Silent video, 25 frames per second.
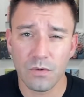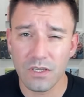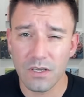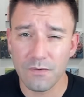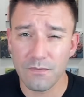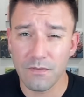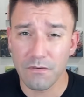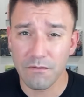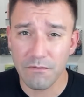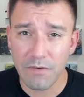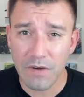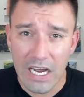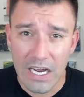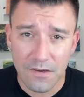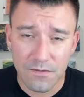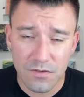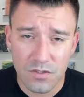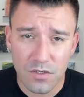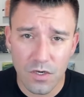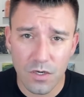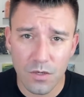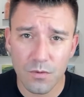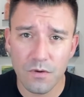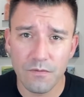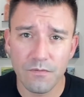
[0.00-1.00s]
love the
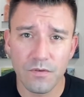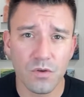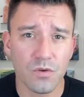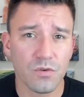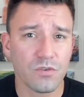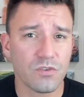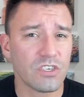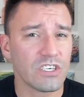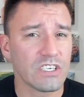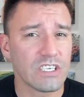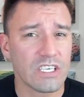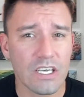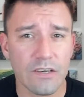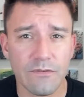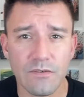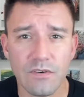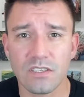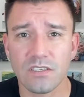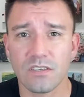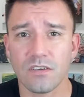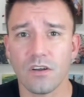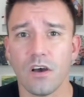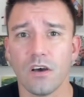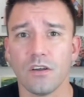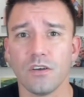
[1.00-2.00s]
5-star reviews. Just give
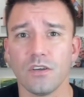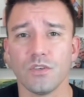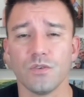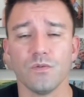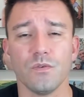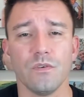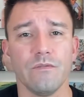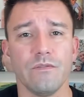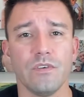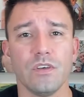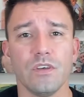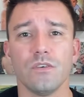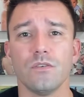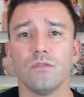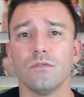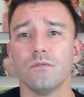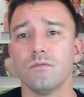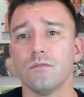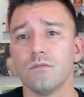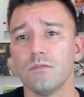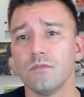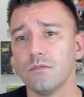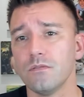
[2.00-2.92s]
us an honest review.